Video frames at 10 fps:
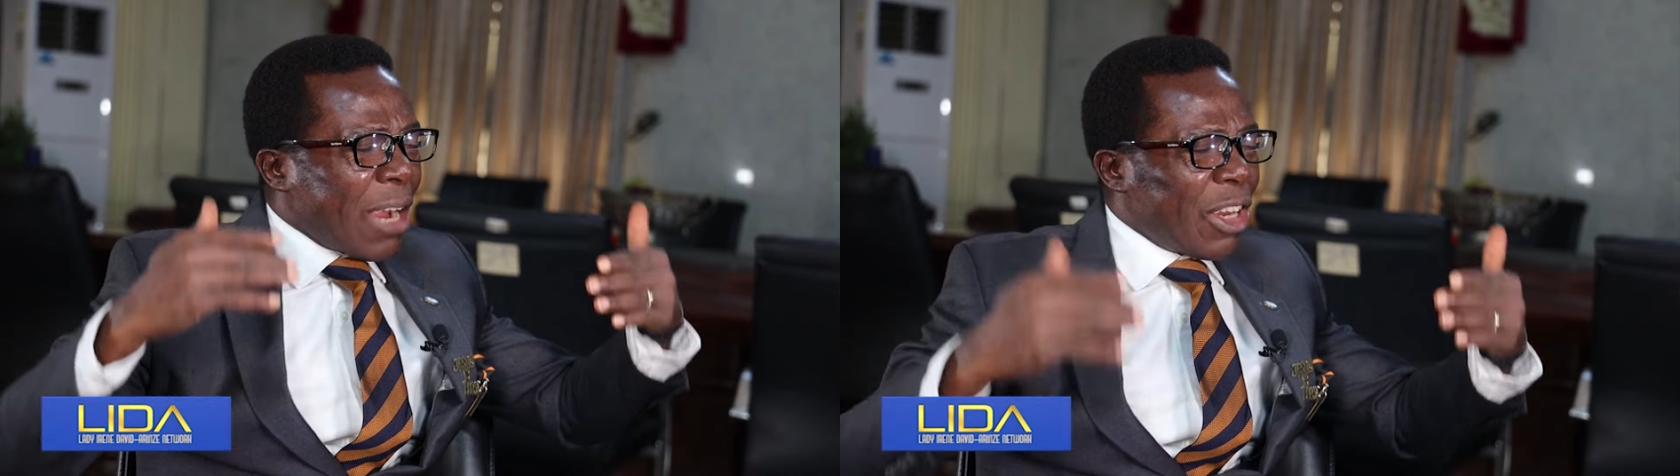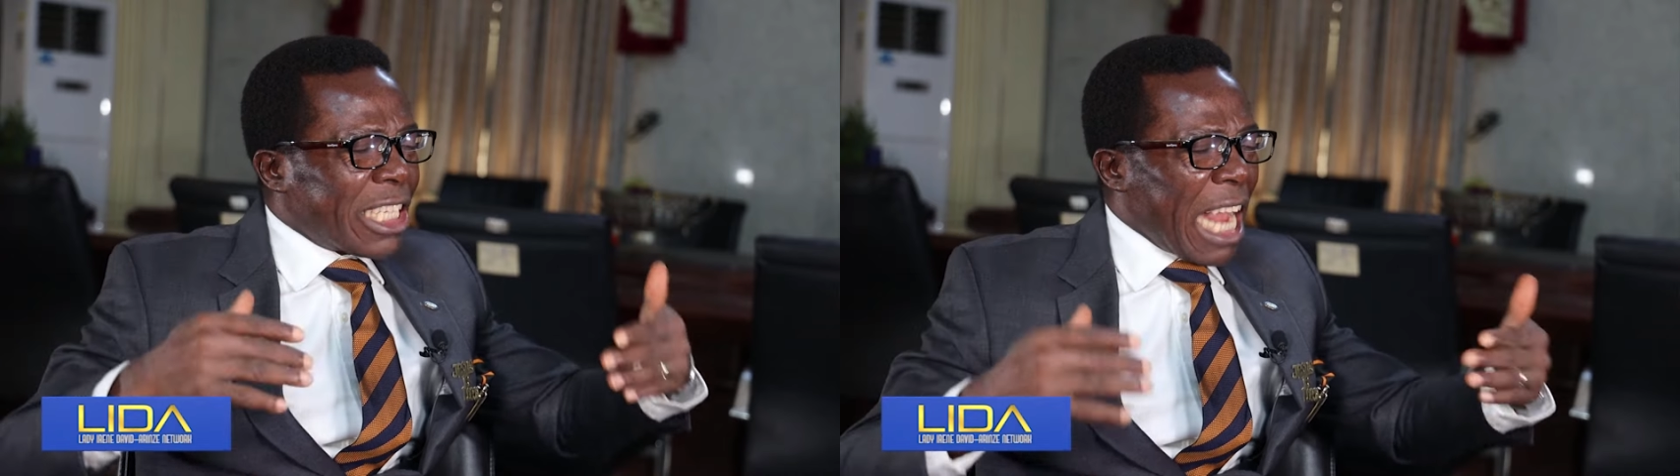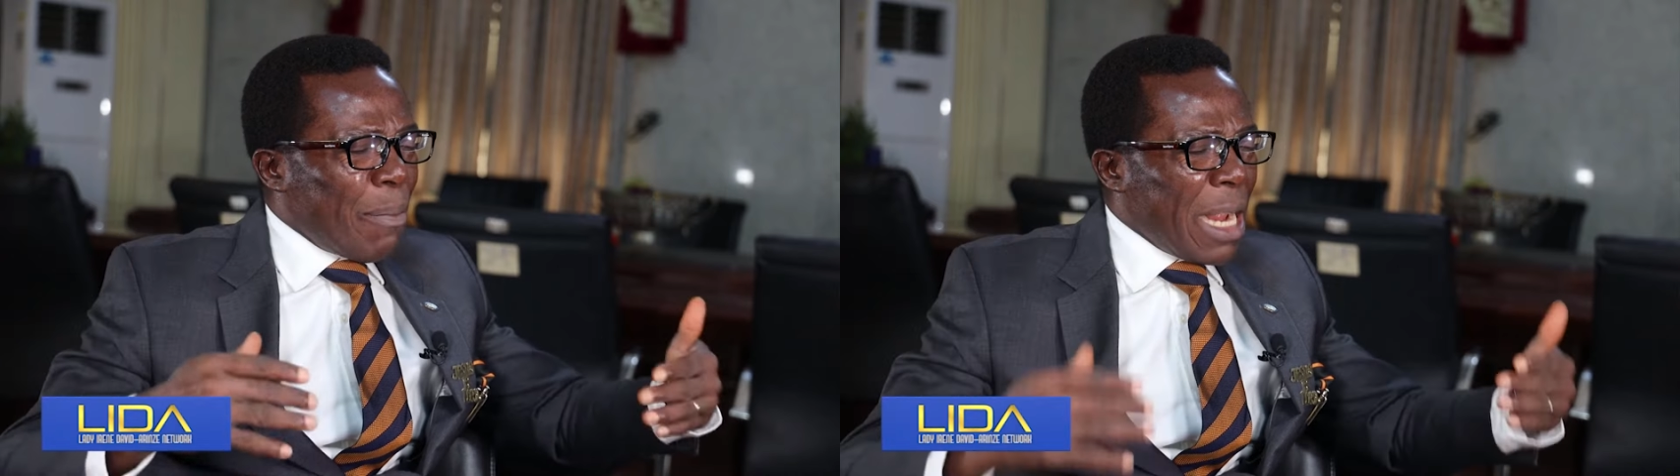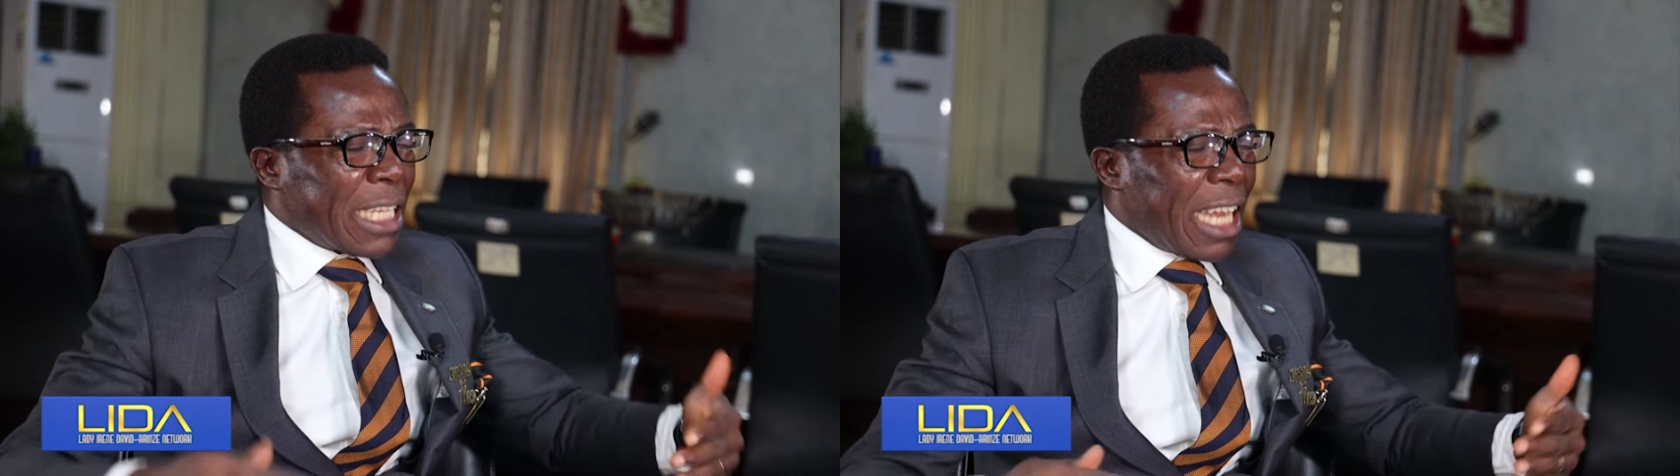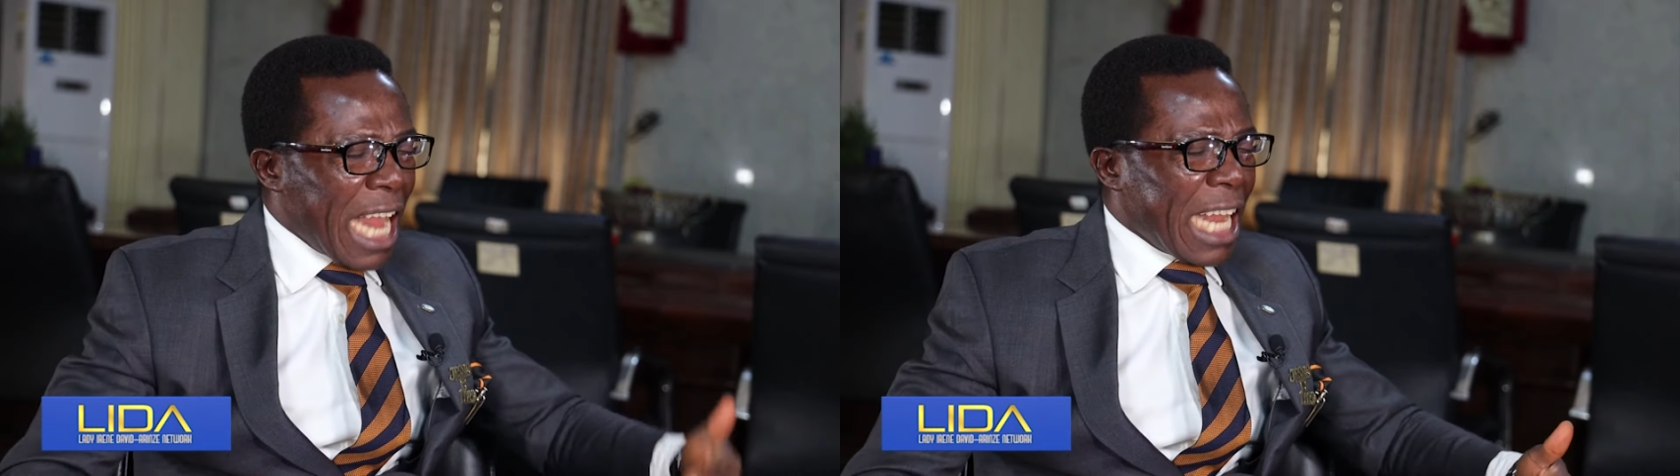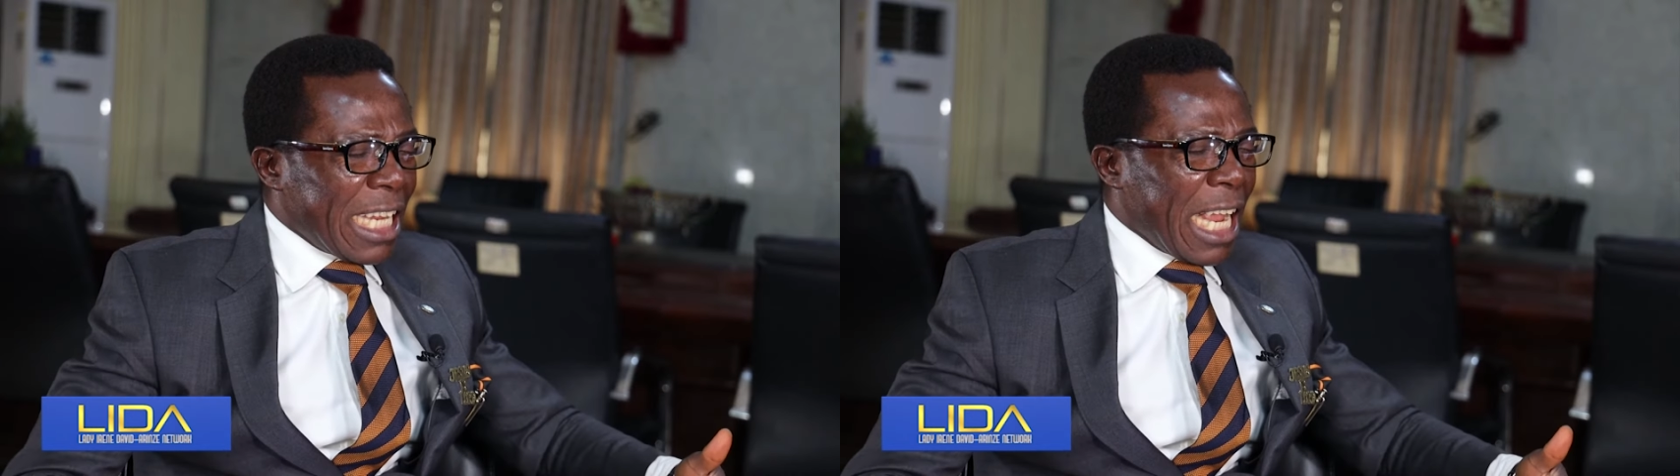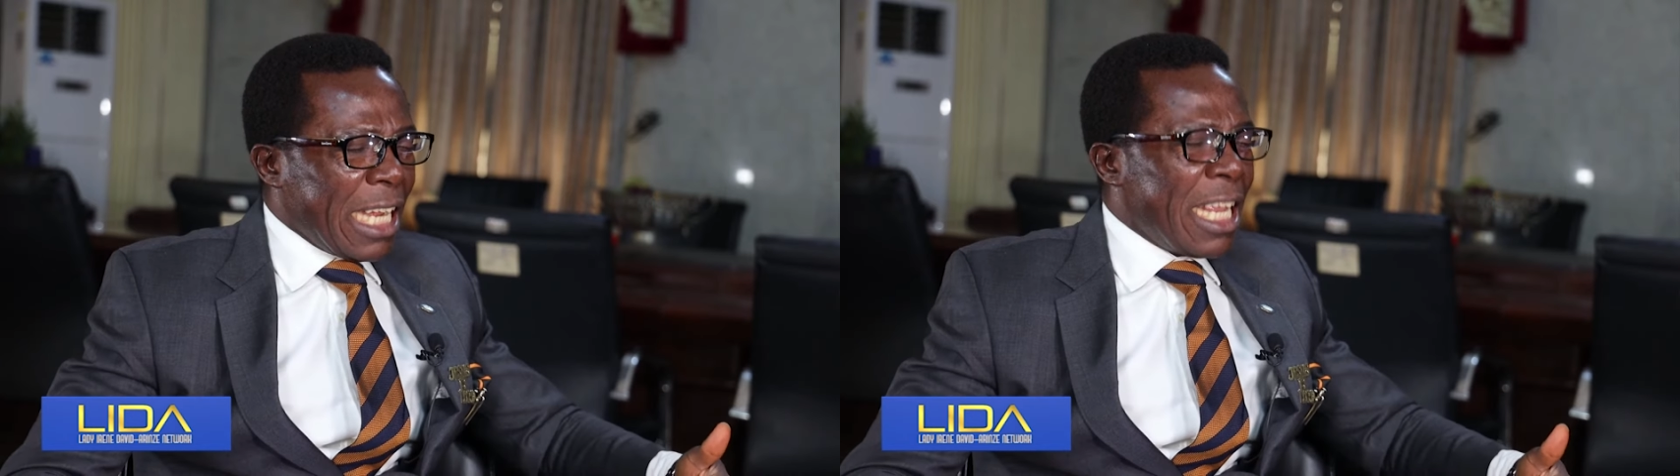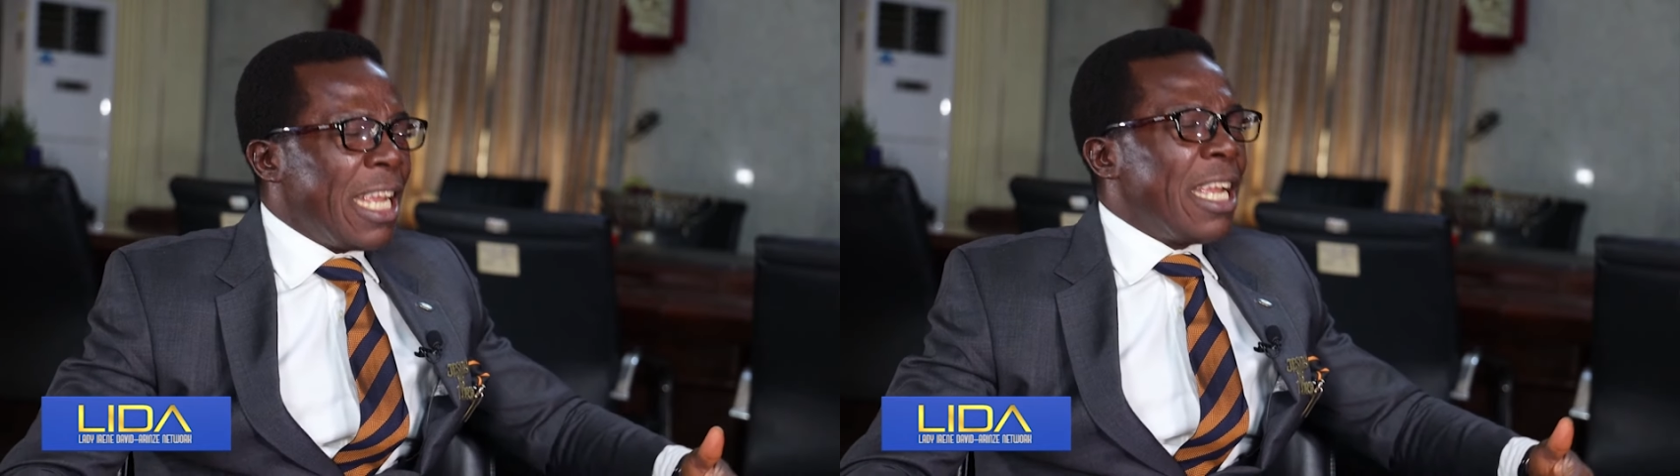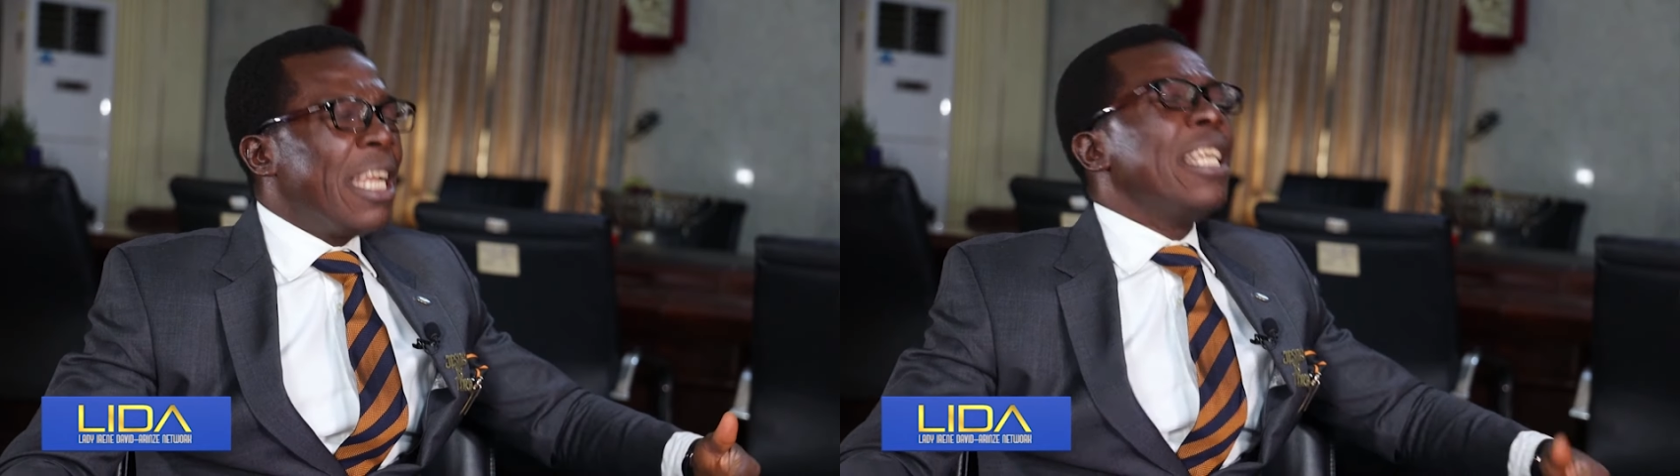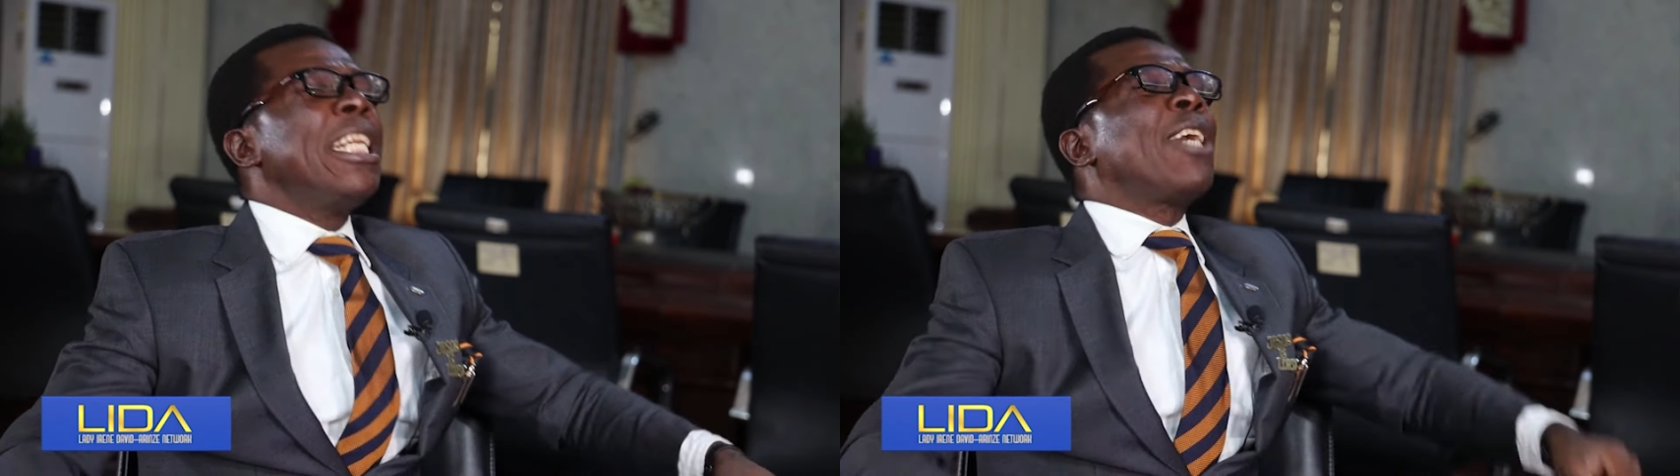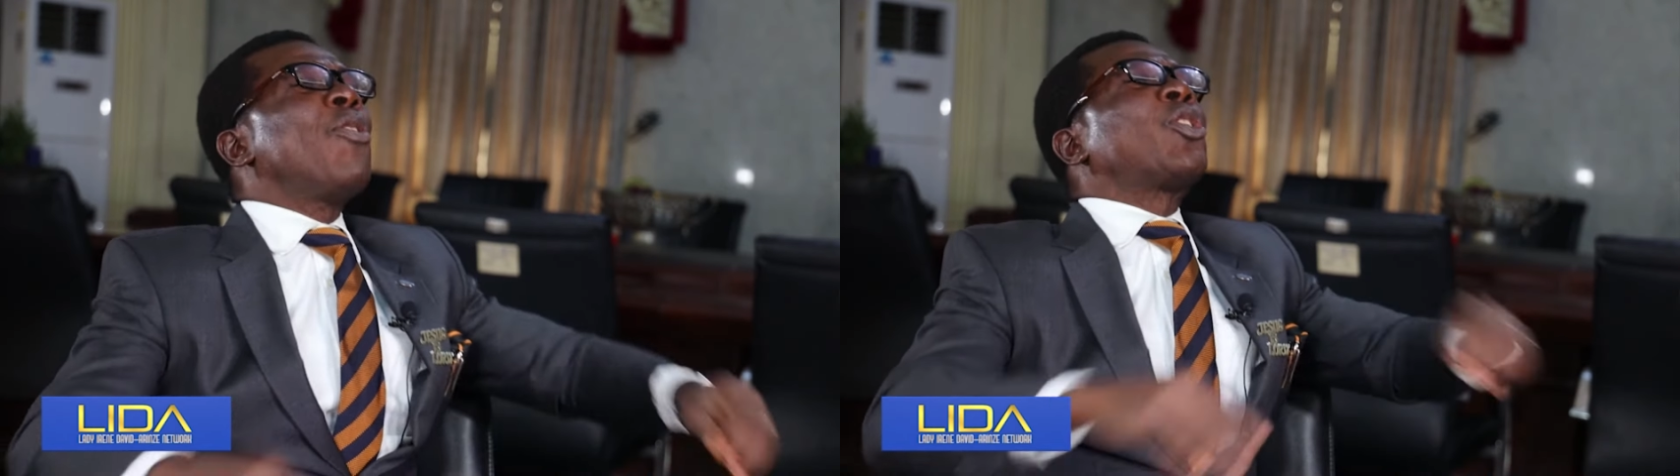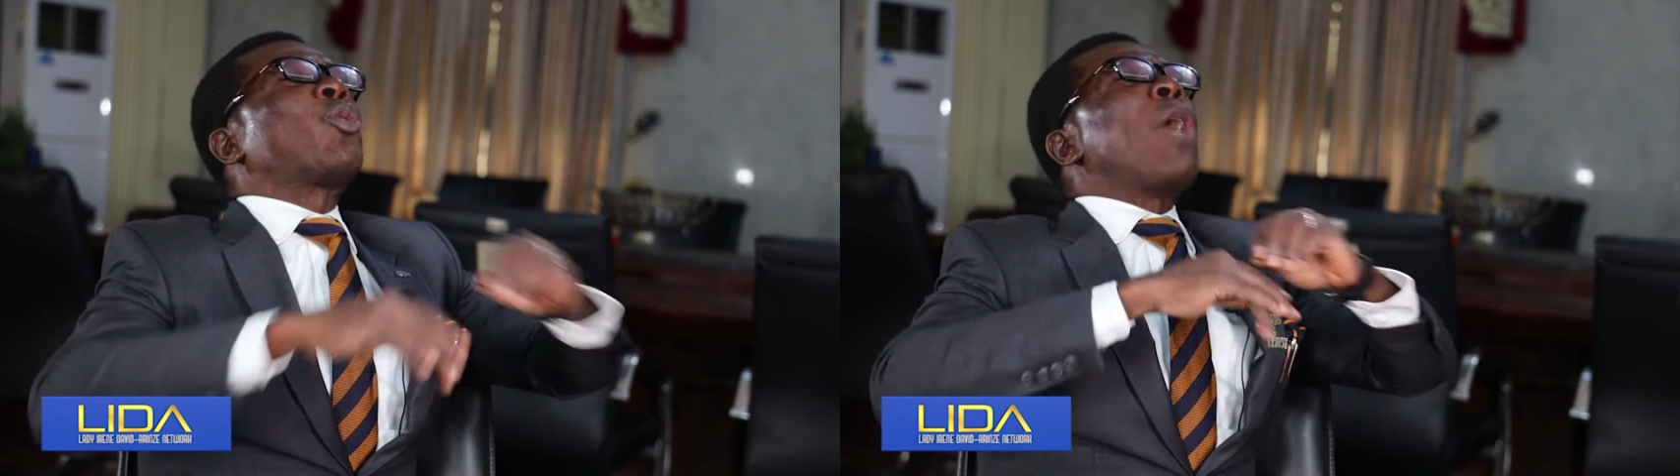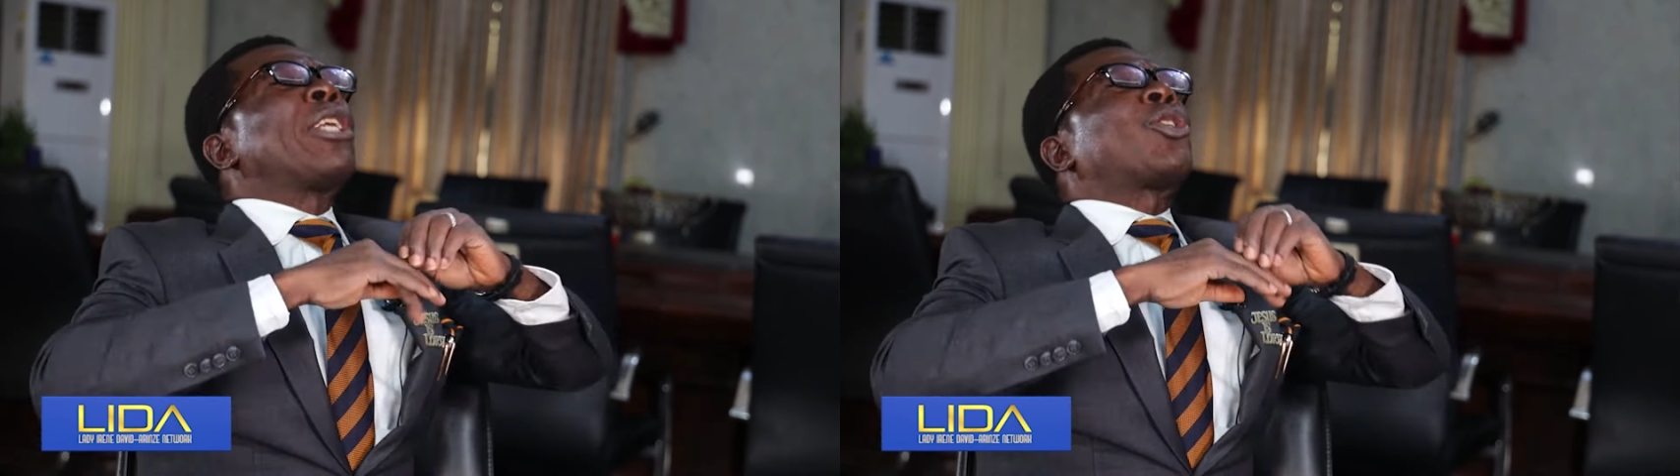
consignment landed, the goods were